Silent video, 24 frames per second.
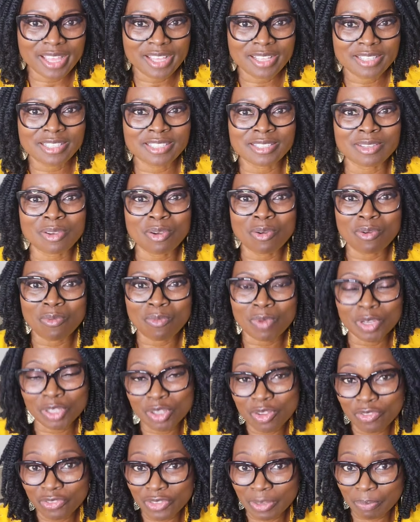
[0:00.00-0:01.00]
So
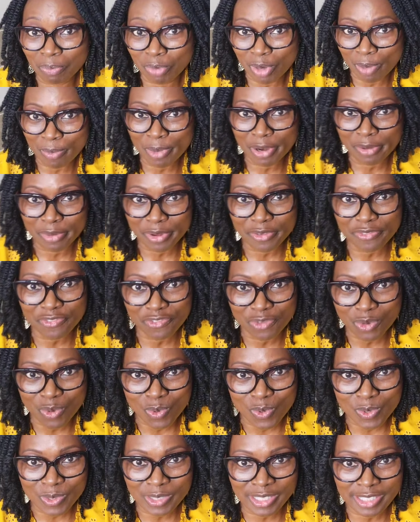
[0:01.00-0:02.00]
one of the primary
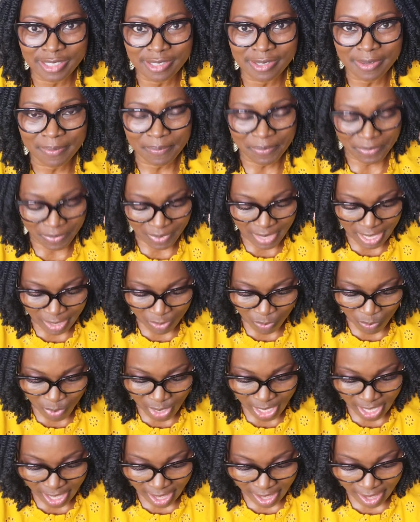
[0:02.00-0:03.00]
foods that we
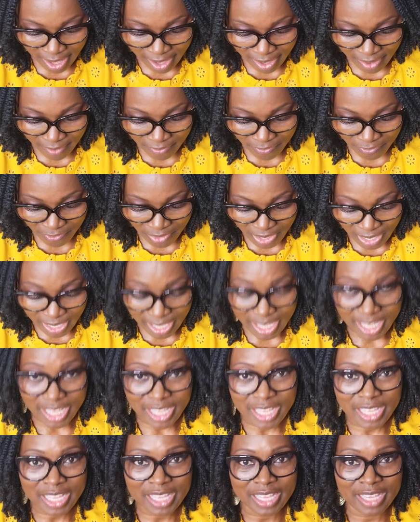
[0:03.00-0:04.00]
have
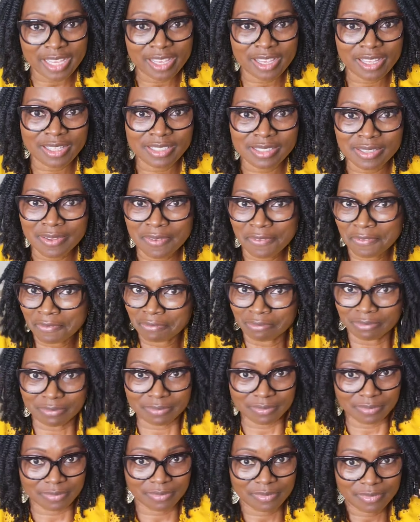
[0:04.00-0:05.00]
is
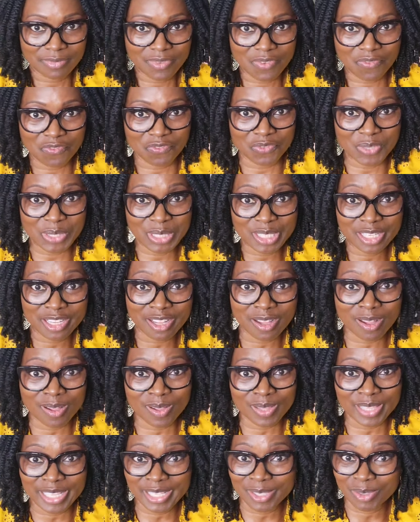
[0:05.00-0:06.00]

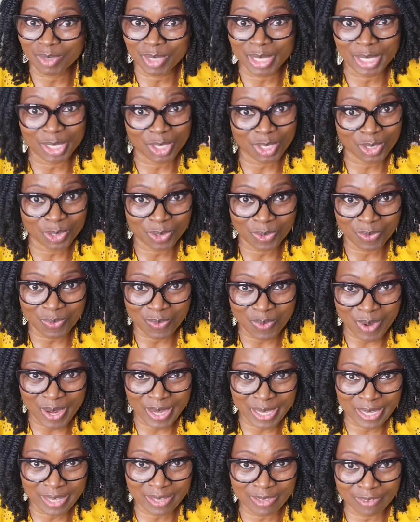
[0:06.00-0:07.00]
physical education,
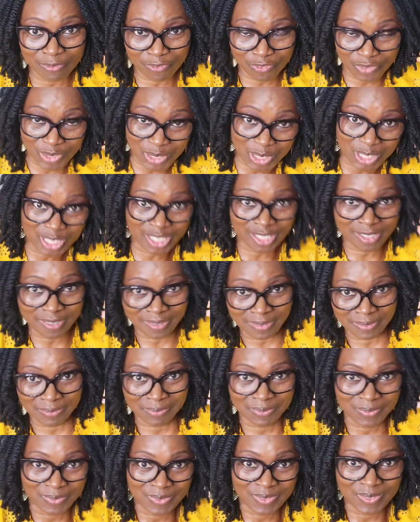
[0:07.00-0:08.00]
right? Physical,
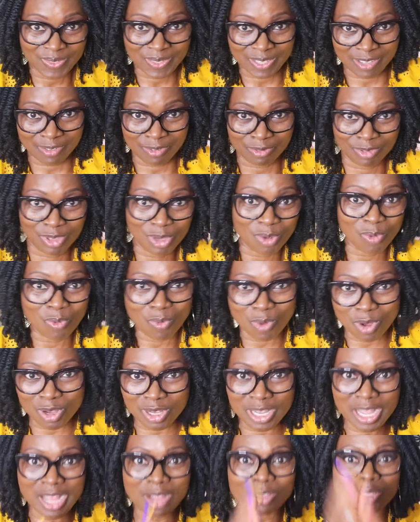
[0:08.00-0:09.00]
your
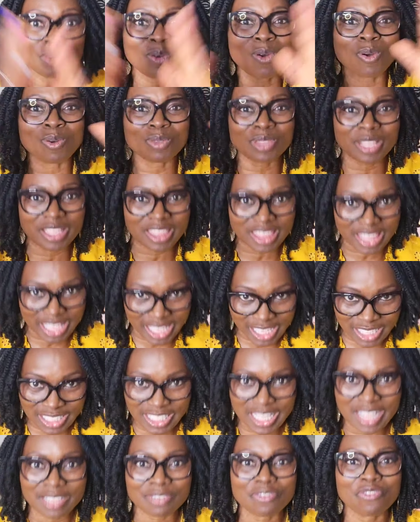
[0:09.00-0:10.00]
workout, all the
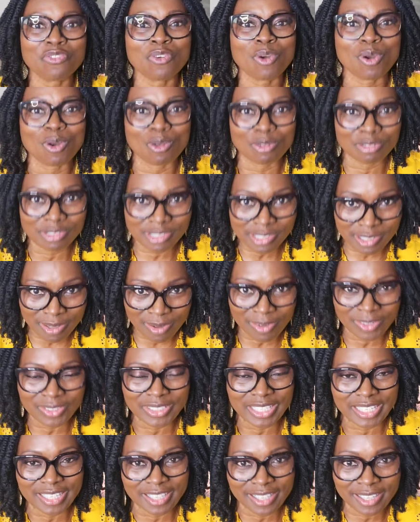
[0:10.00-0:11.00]
things that falls
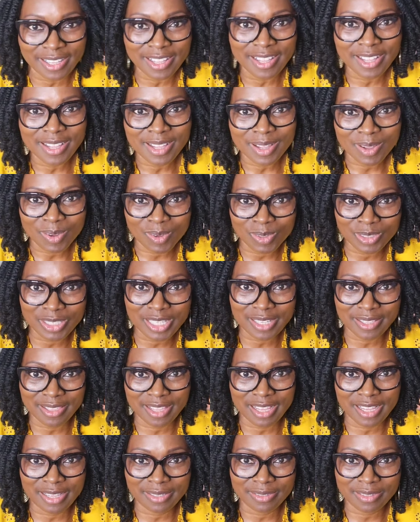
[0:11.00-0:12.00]
under
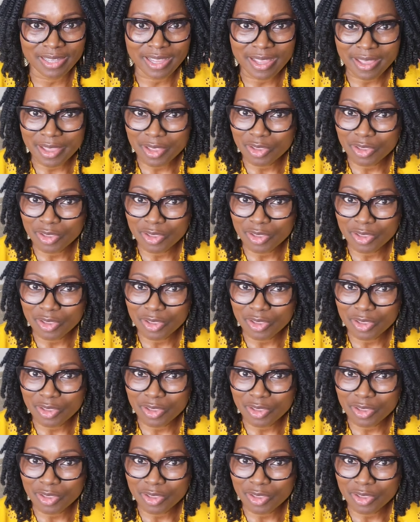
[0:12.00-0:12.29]
that.